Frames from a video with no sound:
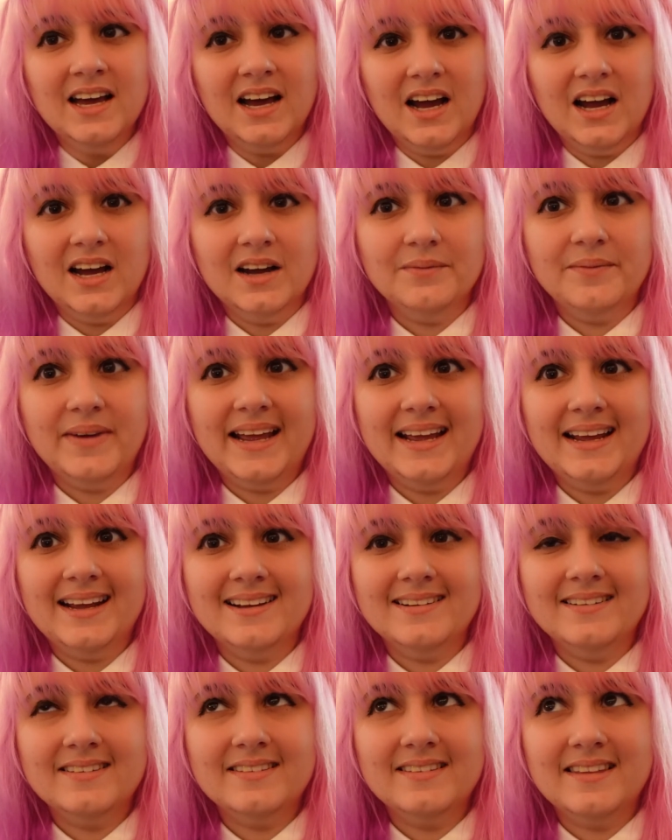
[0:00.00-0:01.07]
Um,
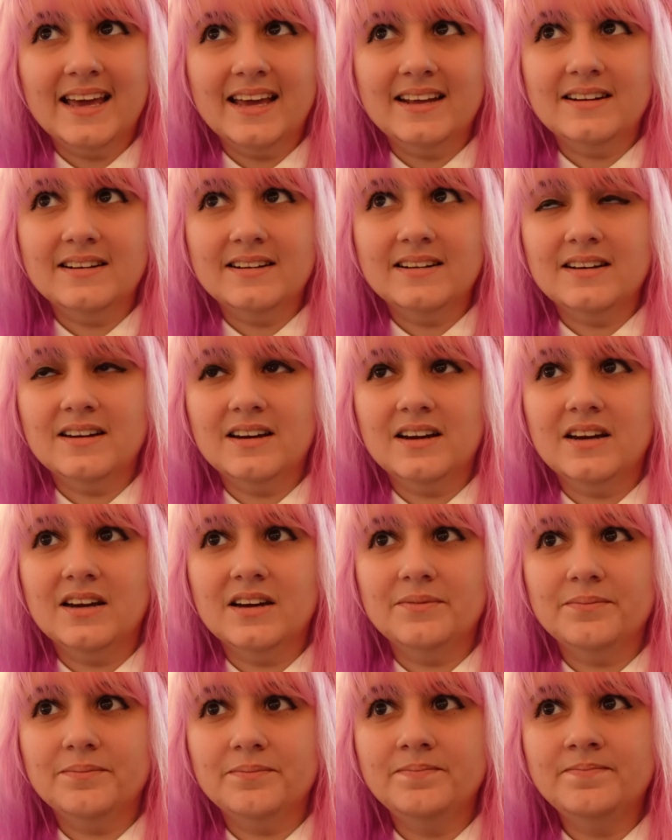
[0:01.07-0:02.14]
and then
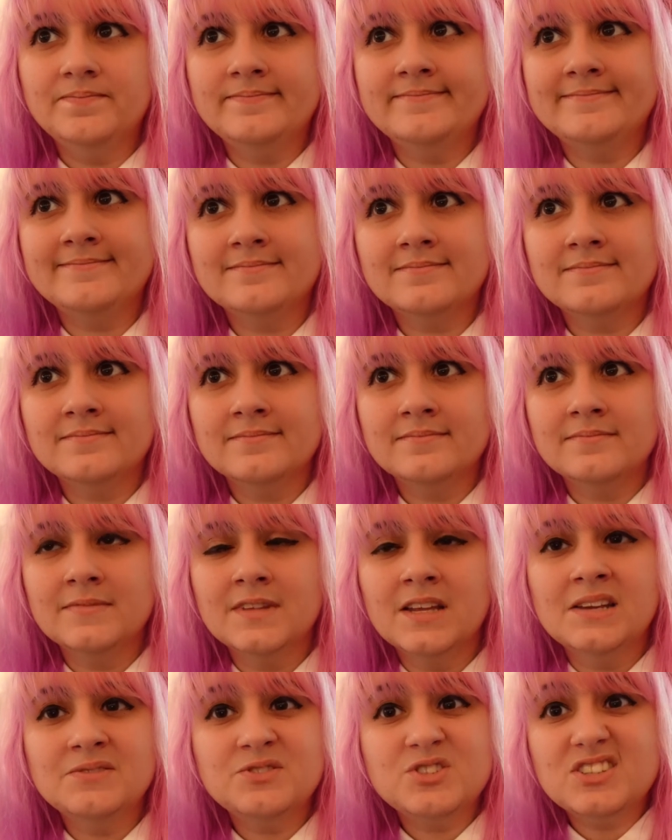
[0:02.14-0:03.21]
um, I'm
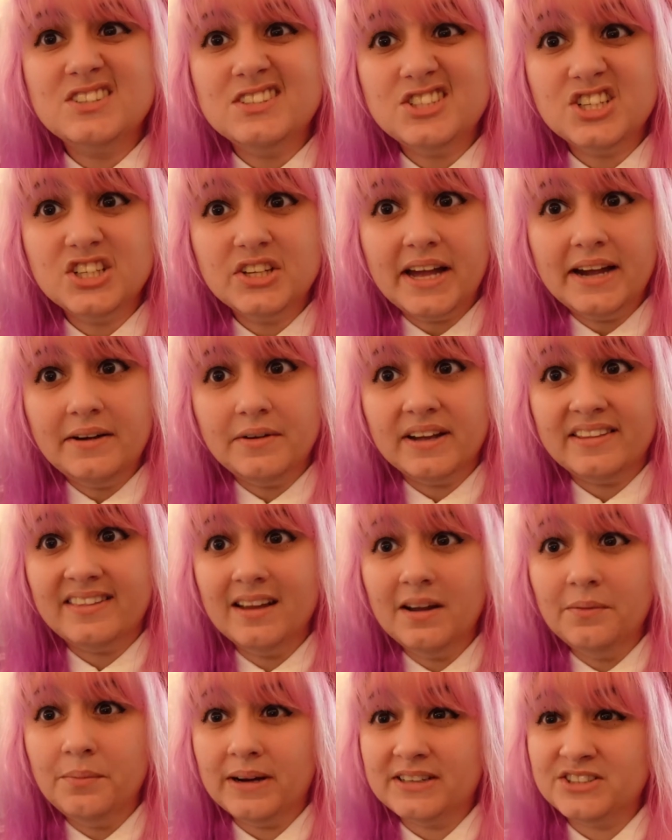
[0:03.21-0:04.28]
just gonna chill out. I
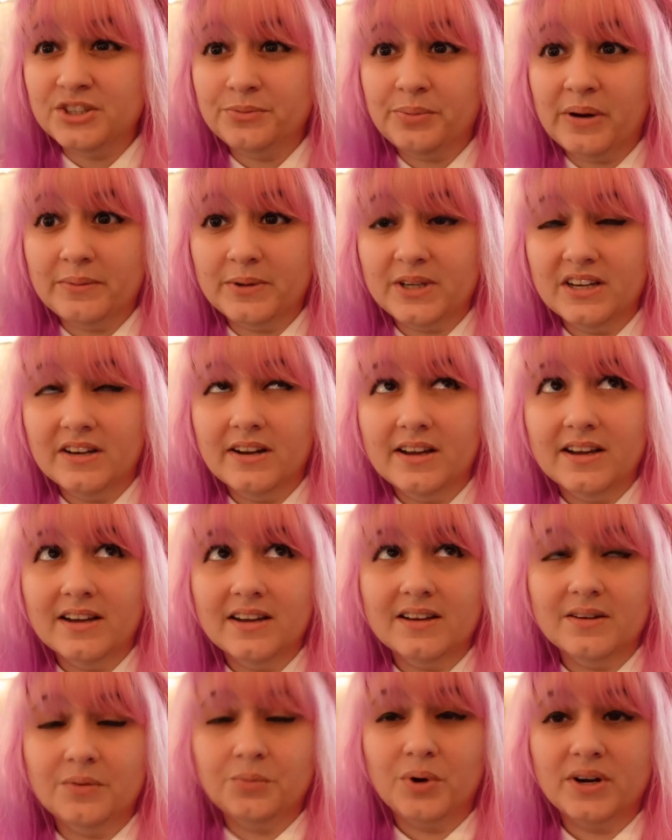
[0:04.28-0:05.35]
think I'm actually probably
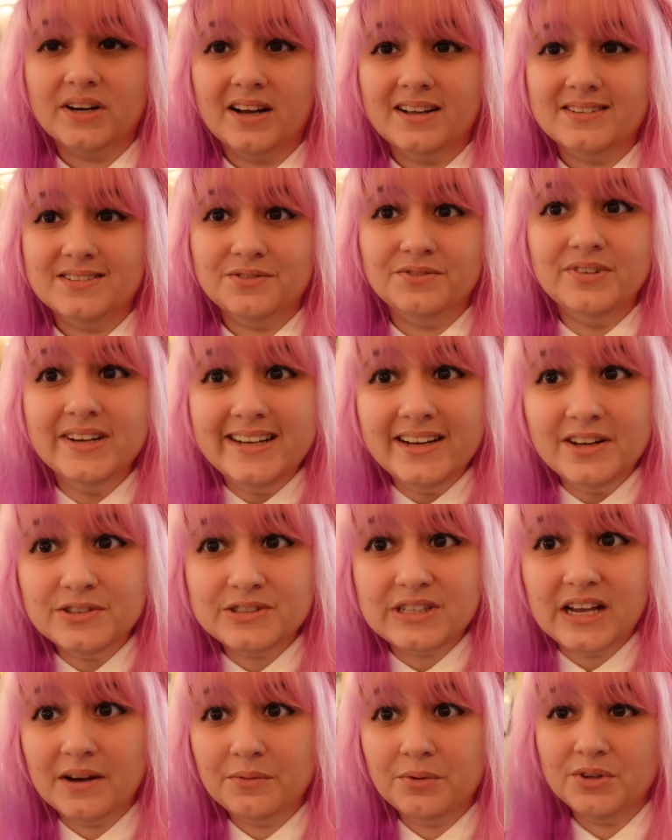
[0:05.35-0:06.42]
gonna work on some videos.
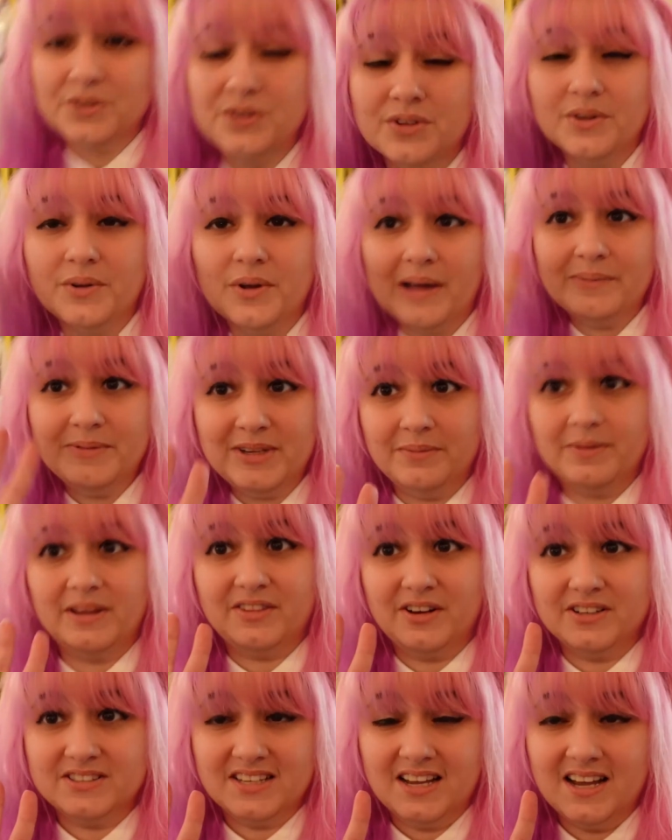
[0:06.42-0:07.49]
I will update my
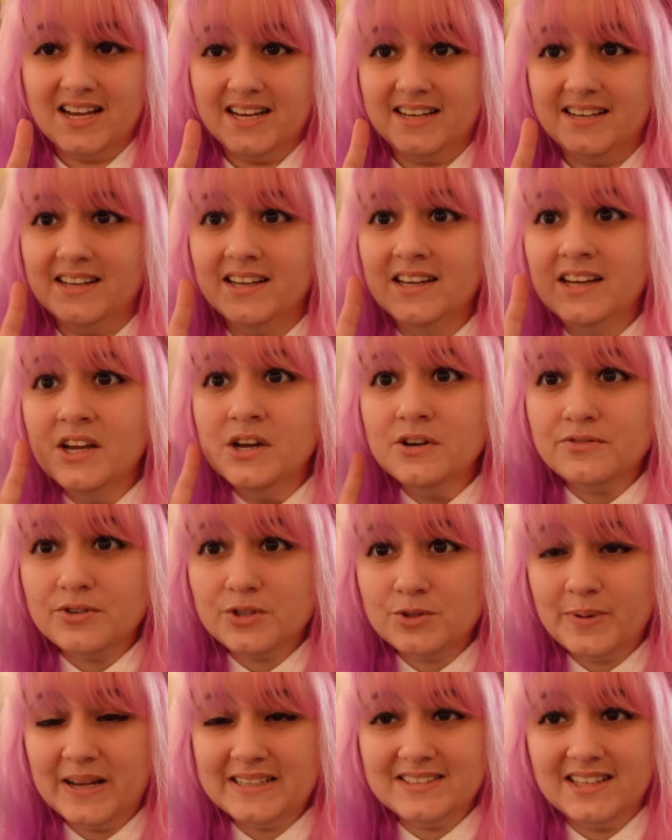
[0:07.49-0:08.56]
thoughts on
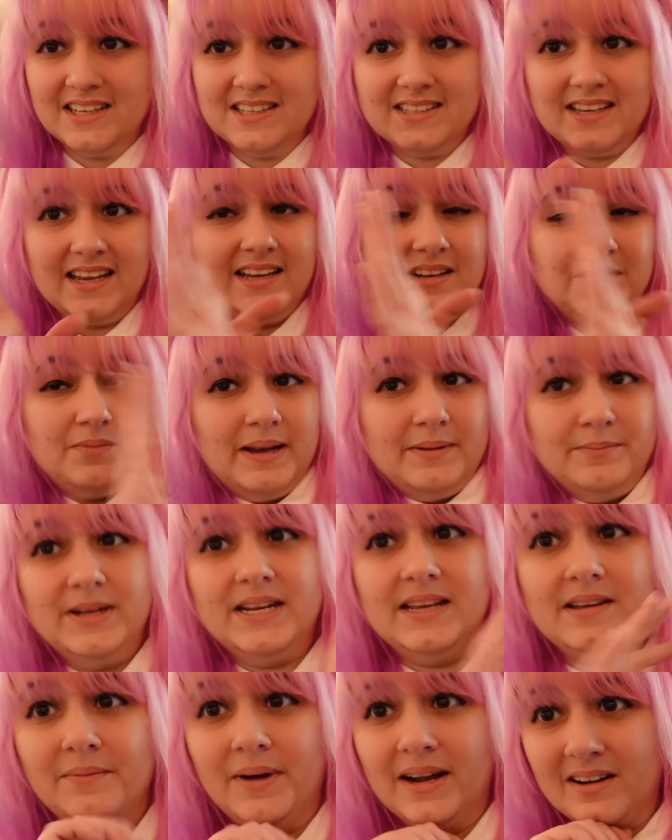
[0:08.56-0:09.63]
Fruits Basket and my
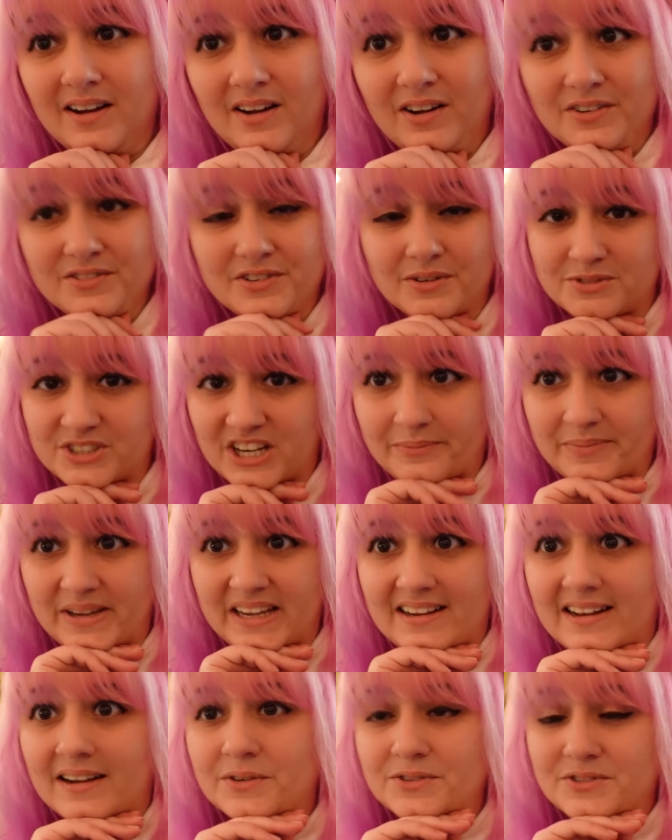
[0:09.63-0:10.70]
mini manga haul from
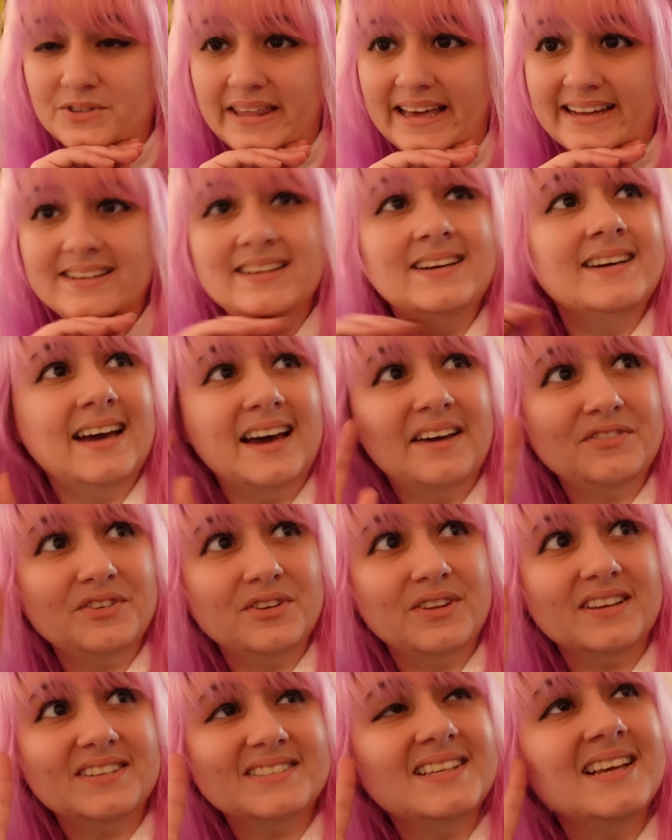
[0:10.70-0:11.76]
shopping. I will do that after
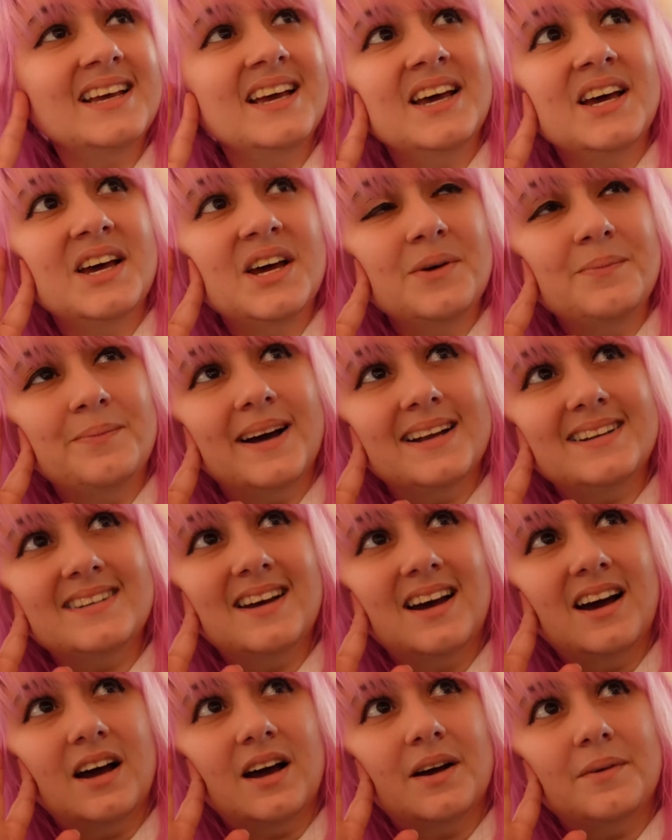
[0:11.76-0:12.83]
this, but
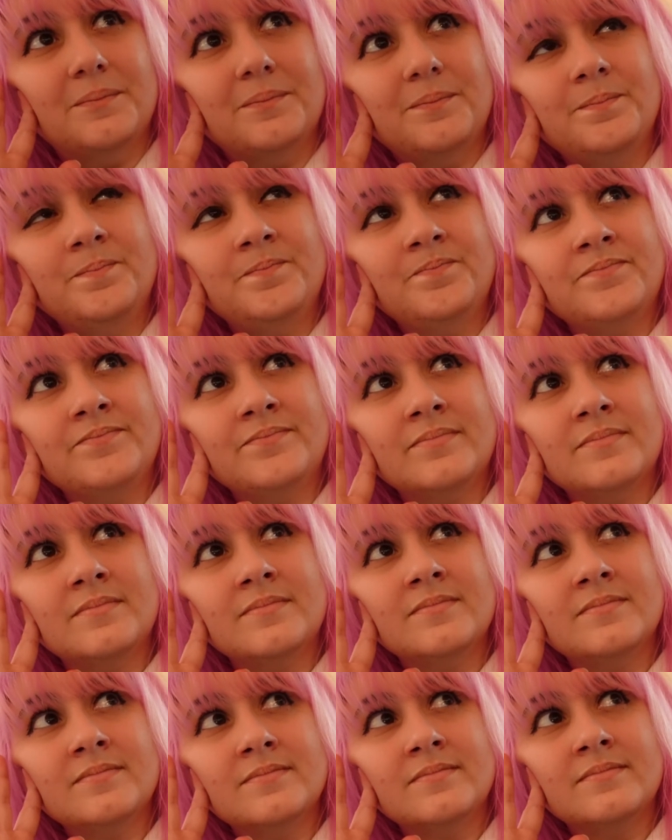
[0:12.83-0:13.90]
um,
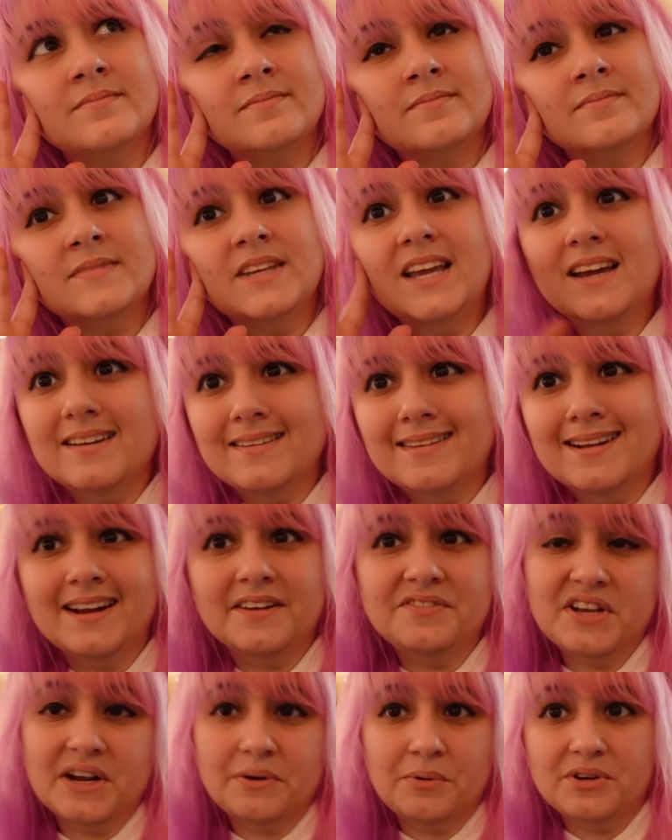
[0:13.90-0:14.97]
yeah, and then I
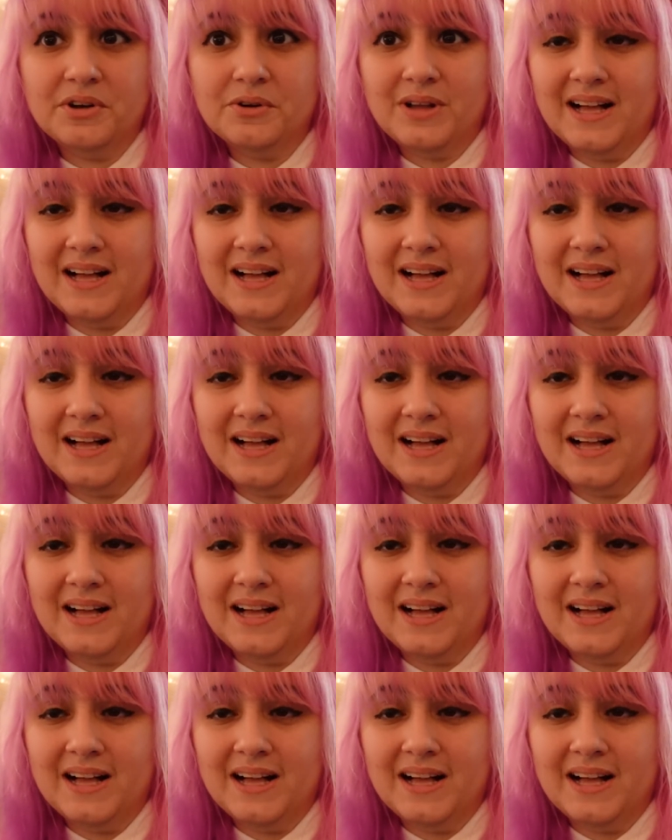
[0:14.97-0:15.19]
have taekwondo